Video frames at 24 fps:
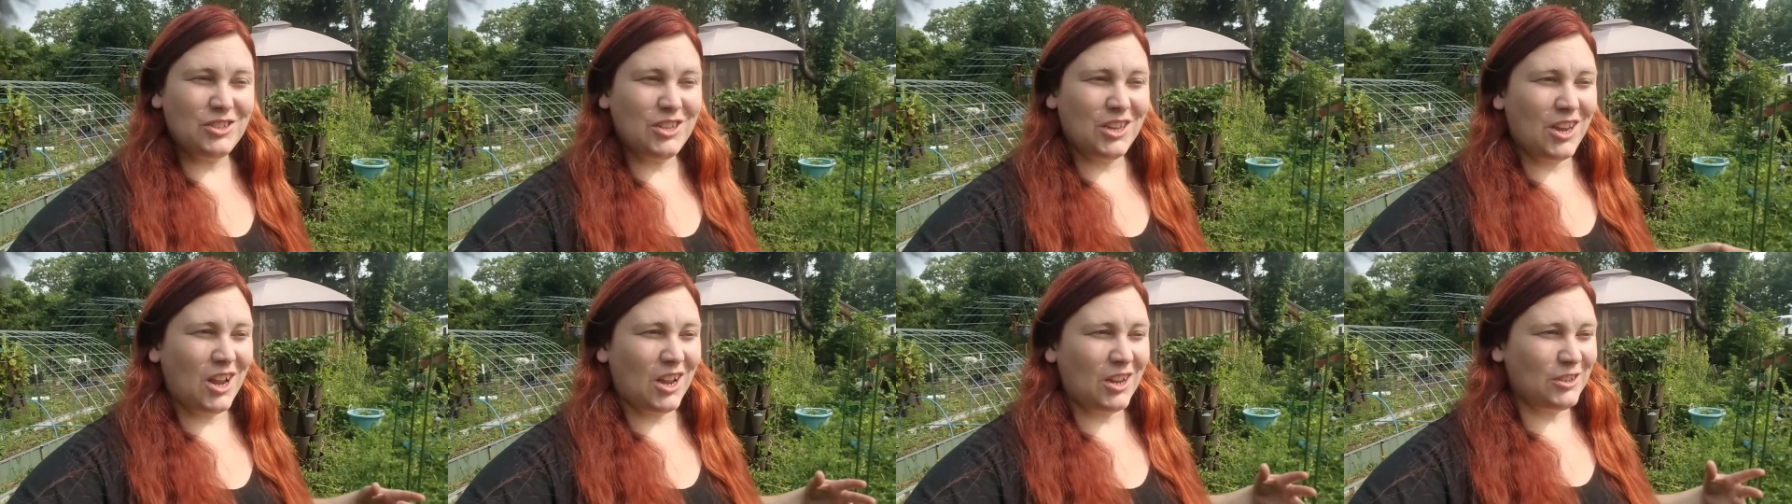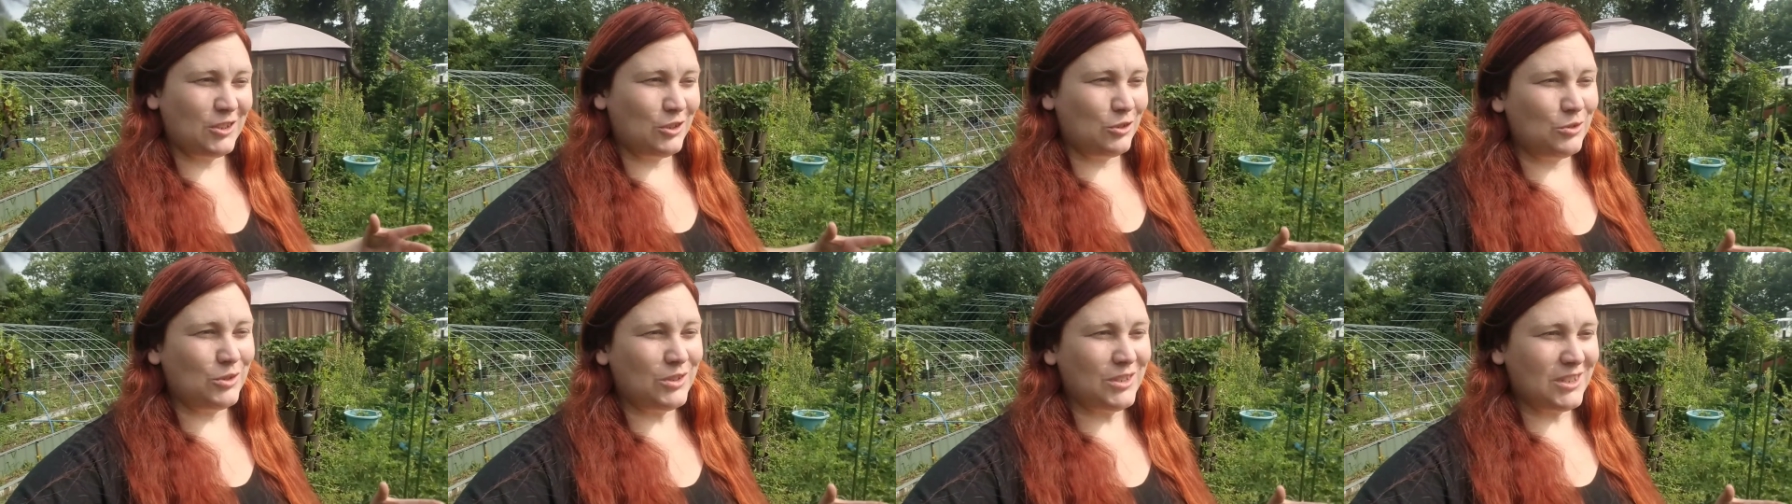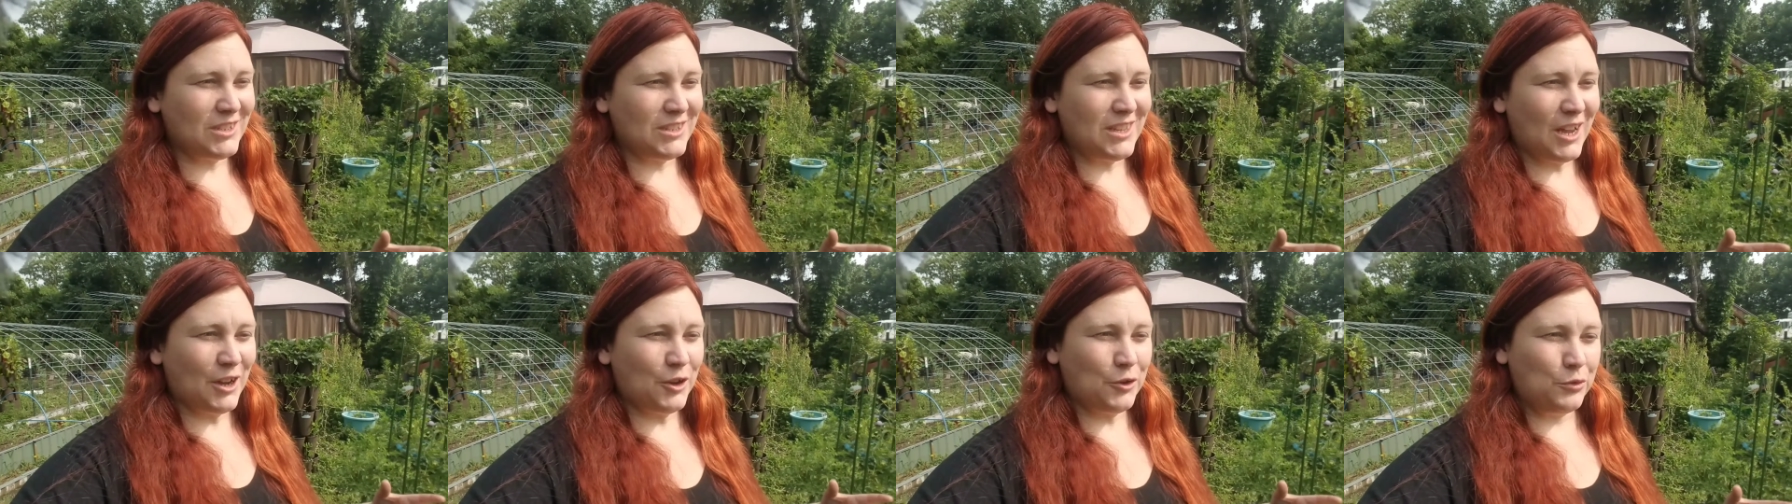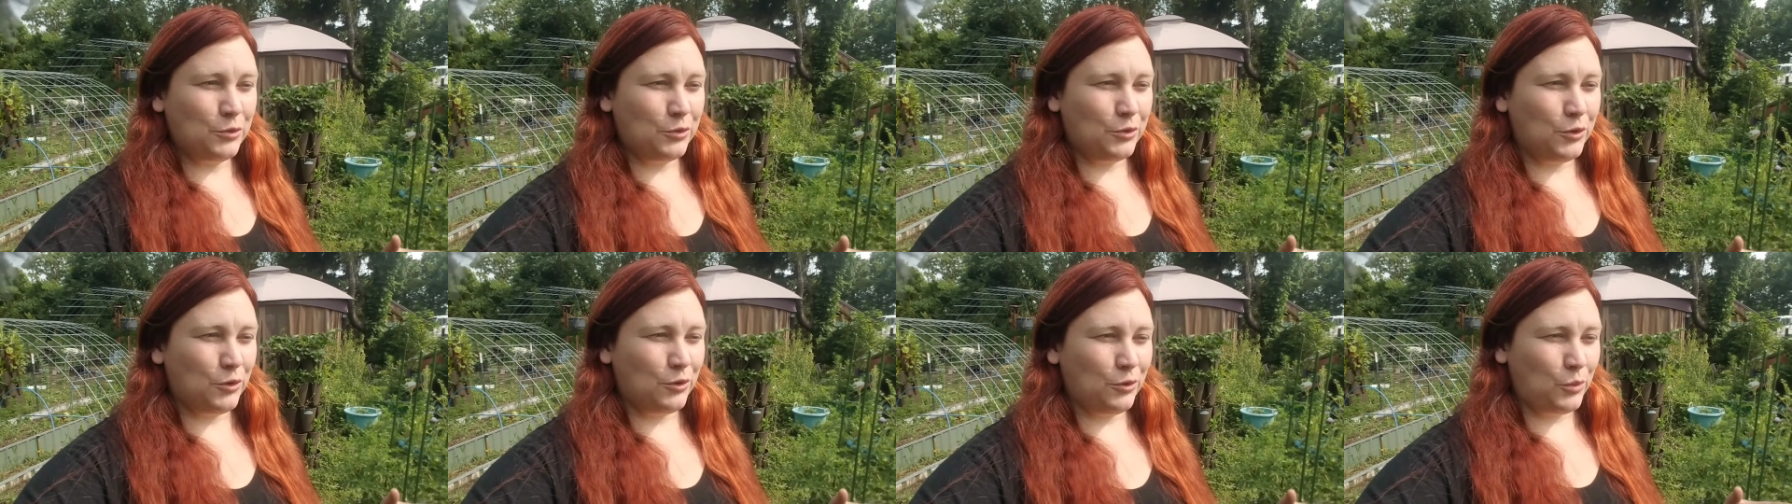They got used to that
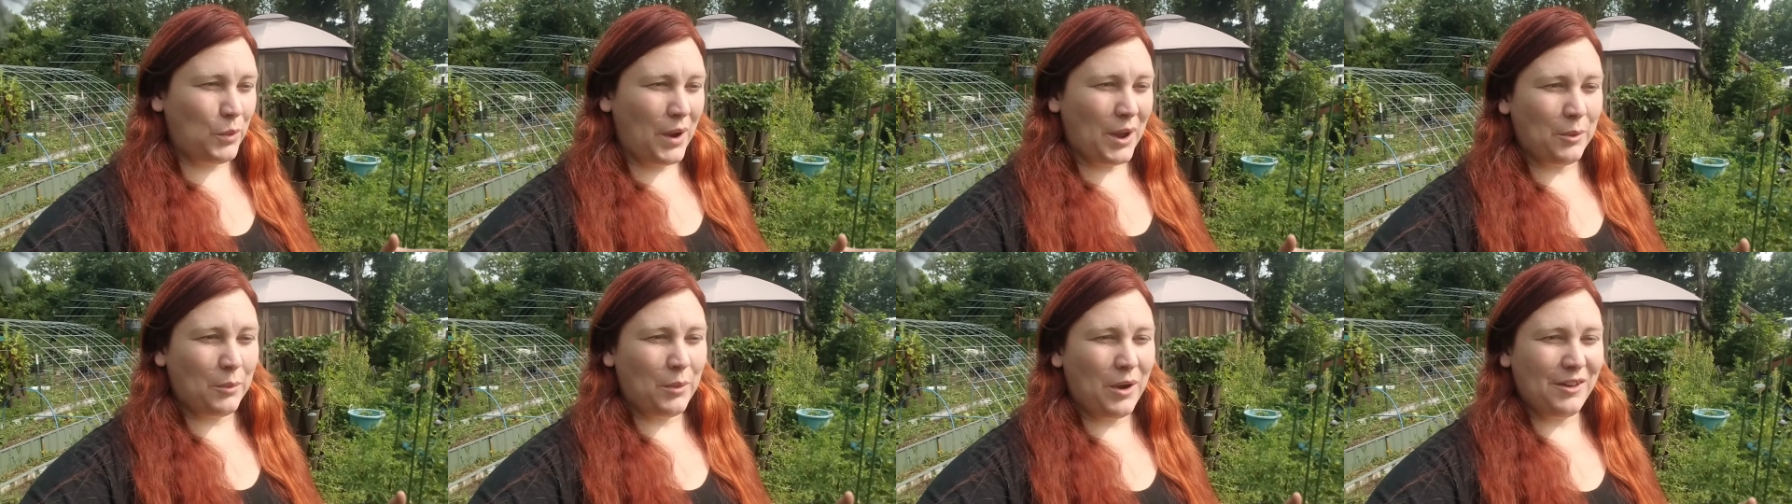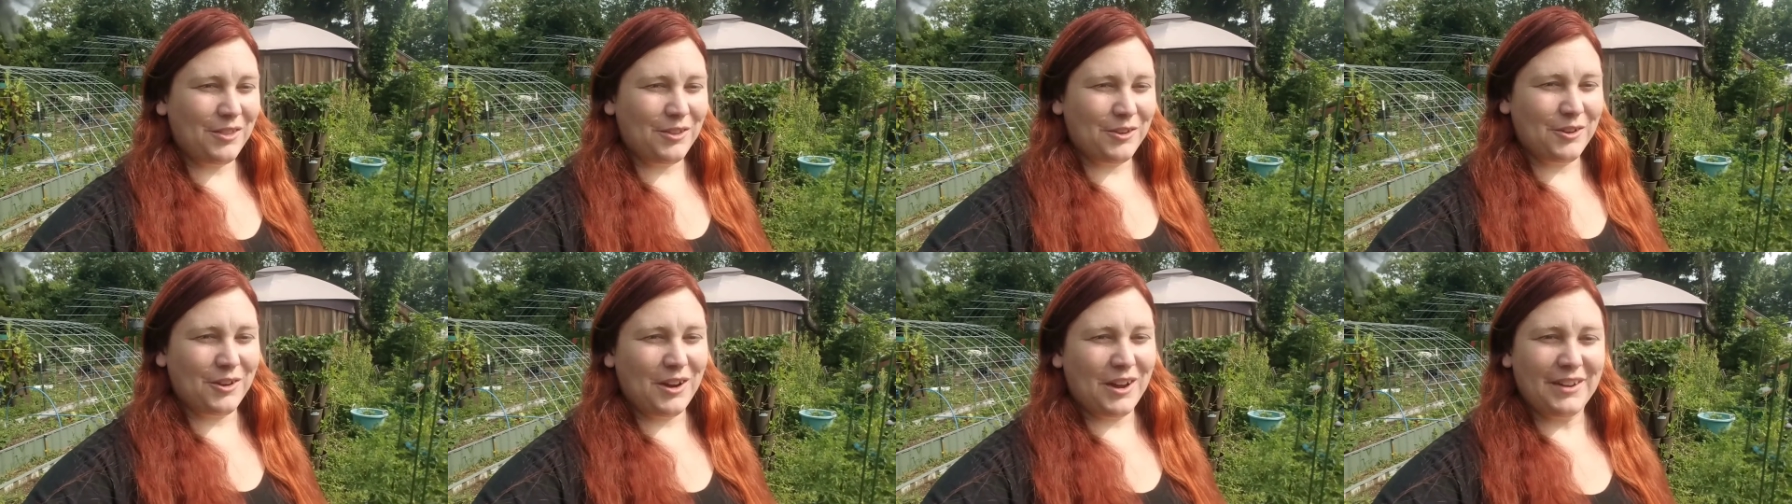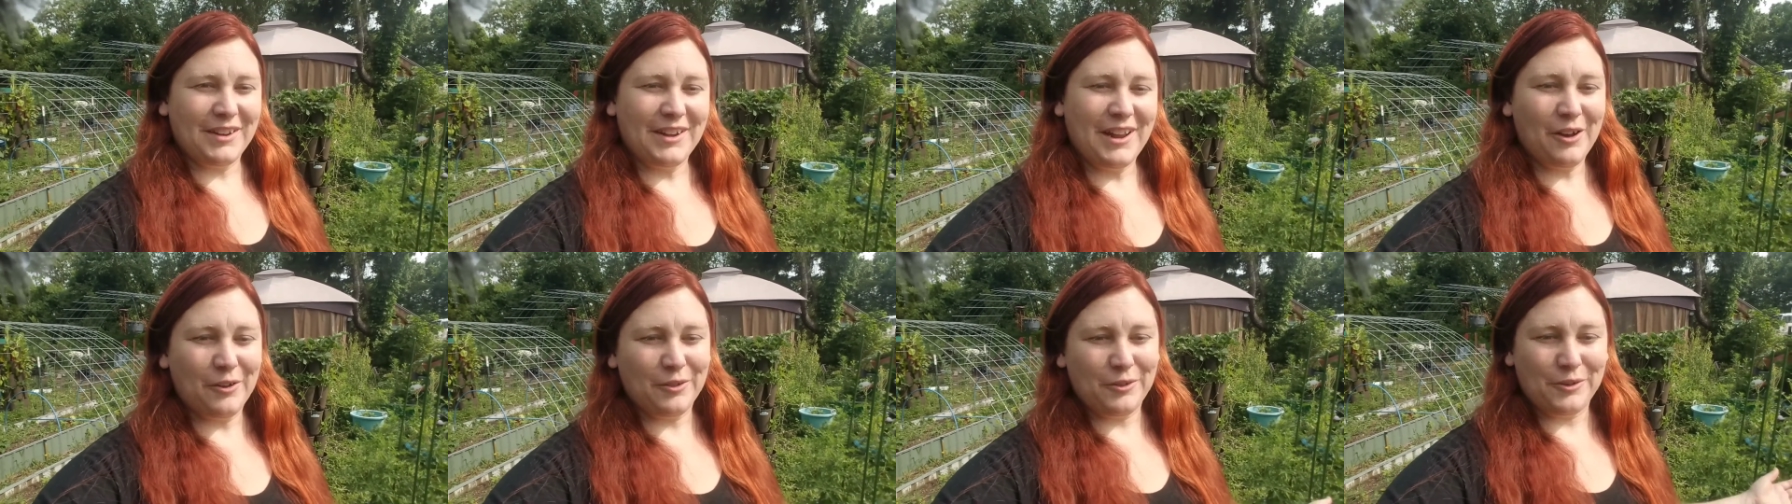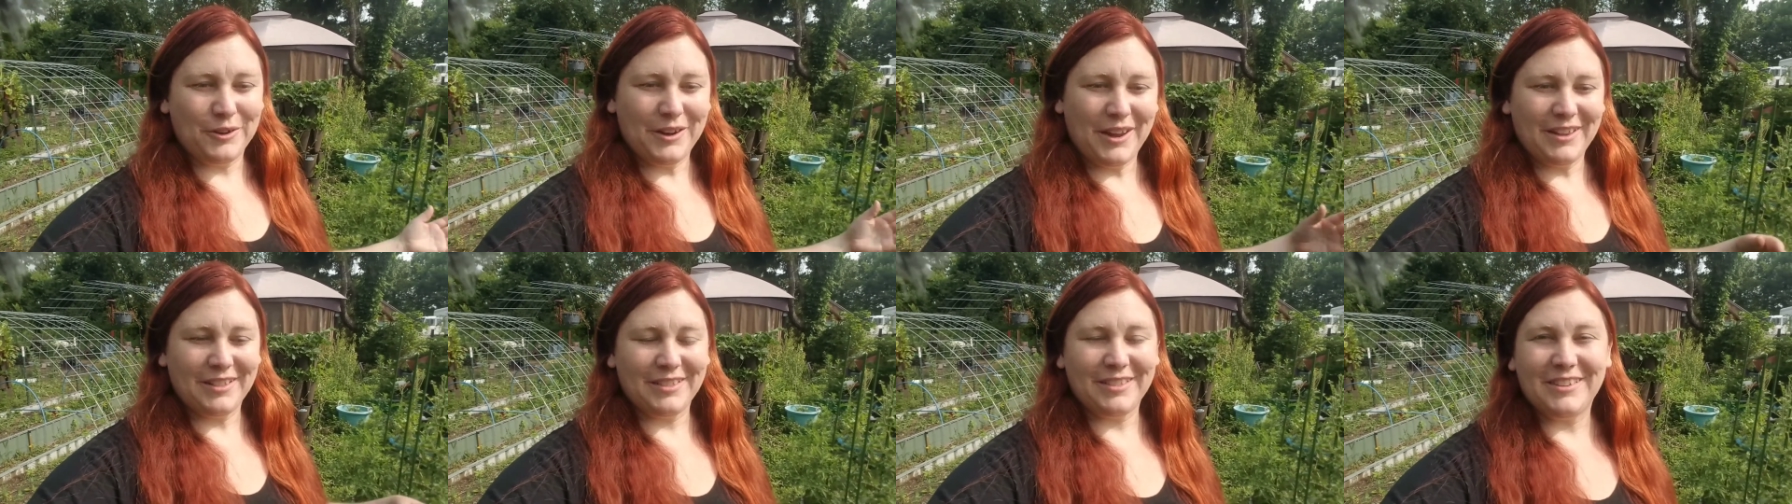cool, wet weather, and now they're
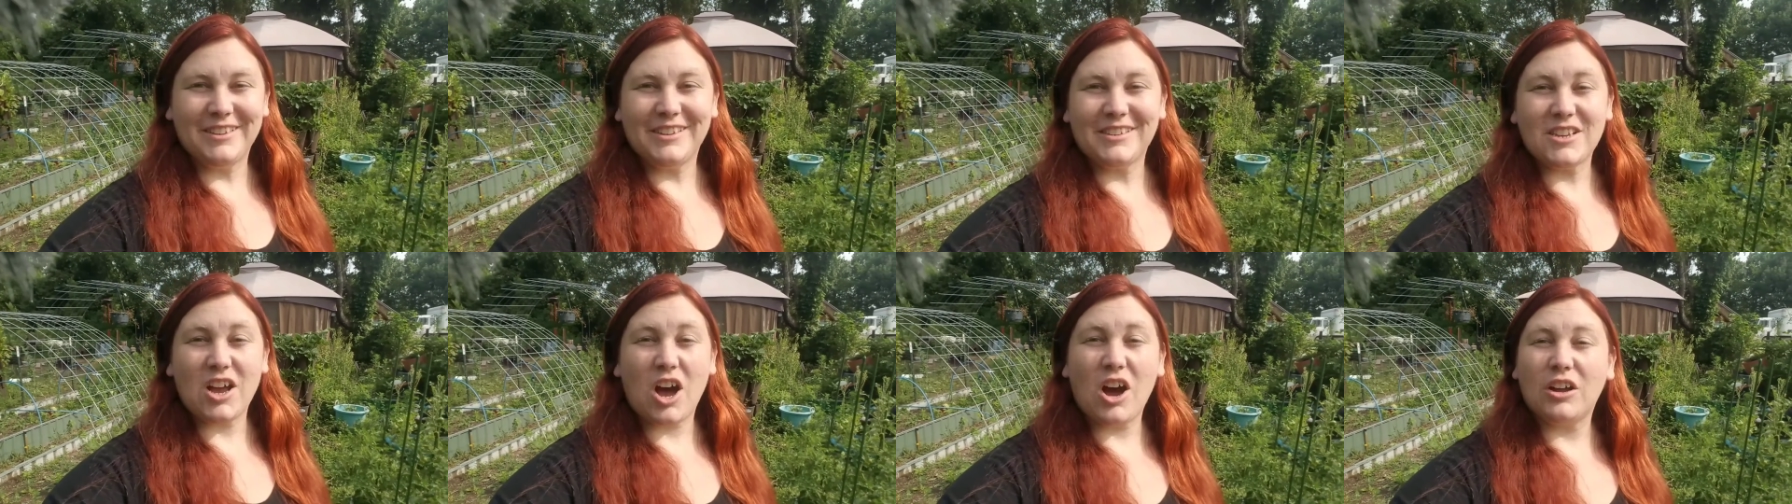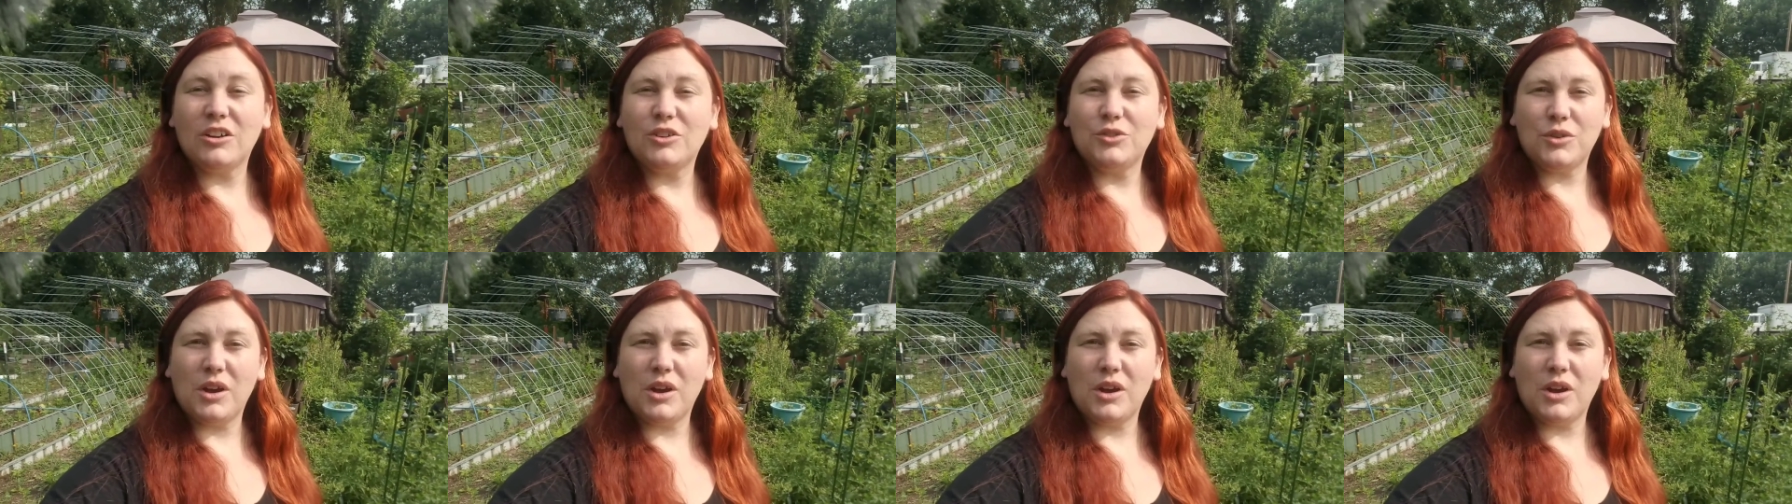getting this hot,